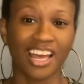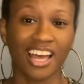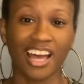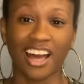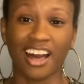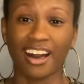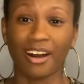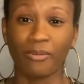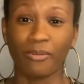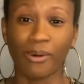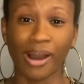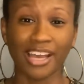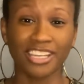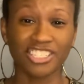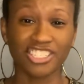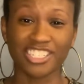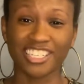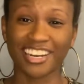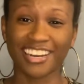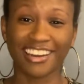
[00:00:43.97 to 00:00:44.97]
I watched
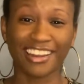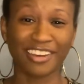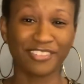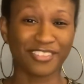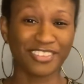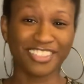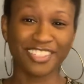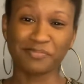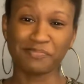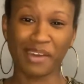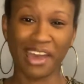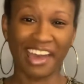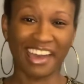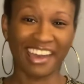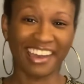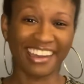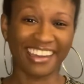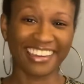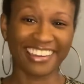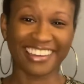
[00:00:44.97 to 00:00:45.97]
it and I never looked
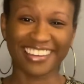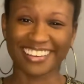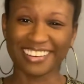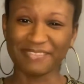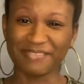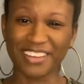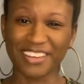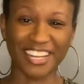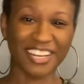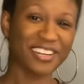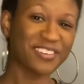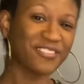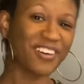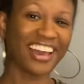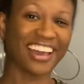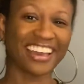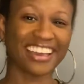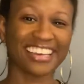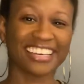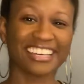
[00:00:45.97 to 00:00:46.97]
back. But
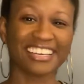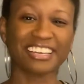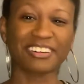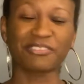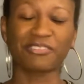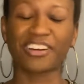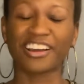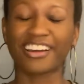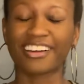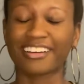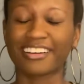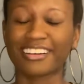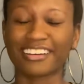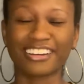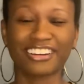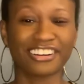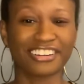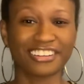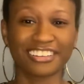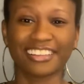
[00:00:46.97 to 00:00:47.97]
anyway, we're
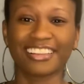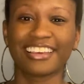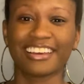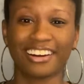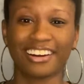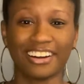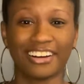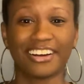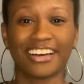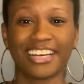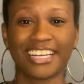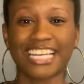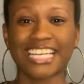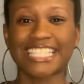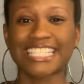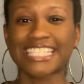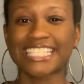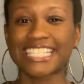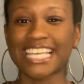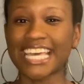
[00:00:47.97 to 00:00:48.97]
currently on
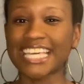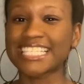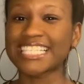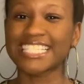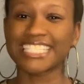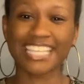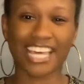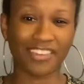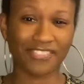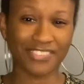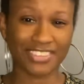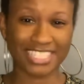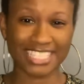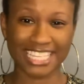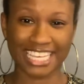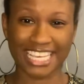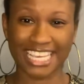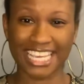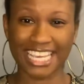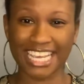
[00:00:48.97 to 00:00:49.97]
season
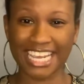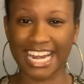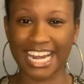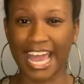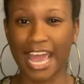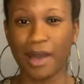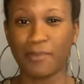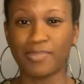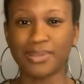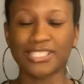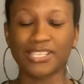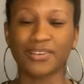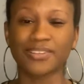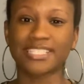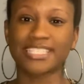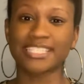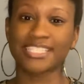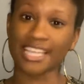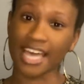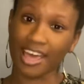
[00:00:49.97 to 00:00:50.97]
17,
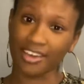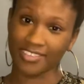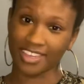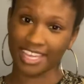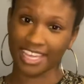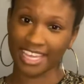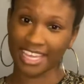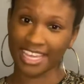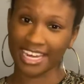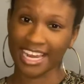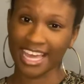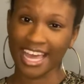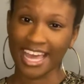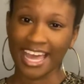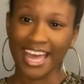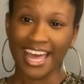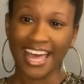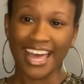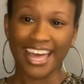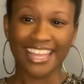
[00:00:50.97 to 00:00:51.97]
episode 7.
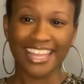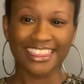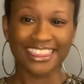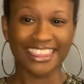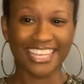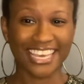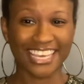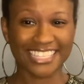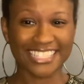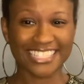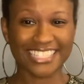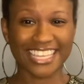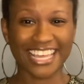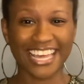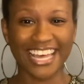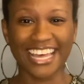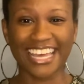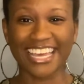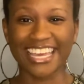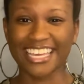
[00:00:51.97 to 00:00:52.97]
Let's
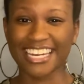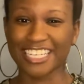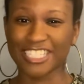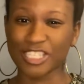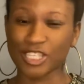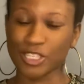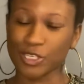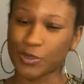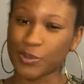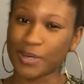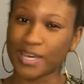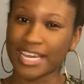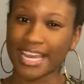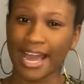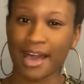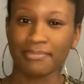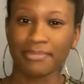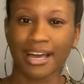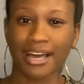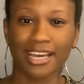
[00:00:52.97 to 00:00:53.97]
get into it.
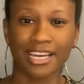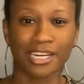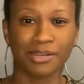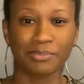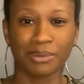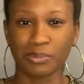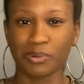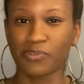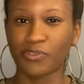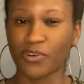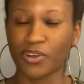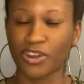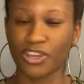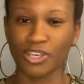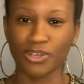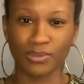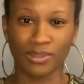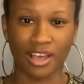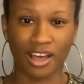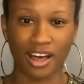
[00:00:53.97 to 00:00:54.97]
I'm not going to be before
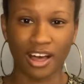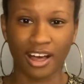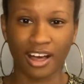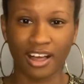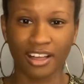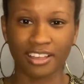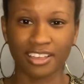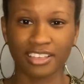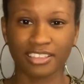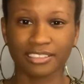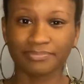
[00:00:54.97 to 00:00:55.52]
you long.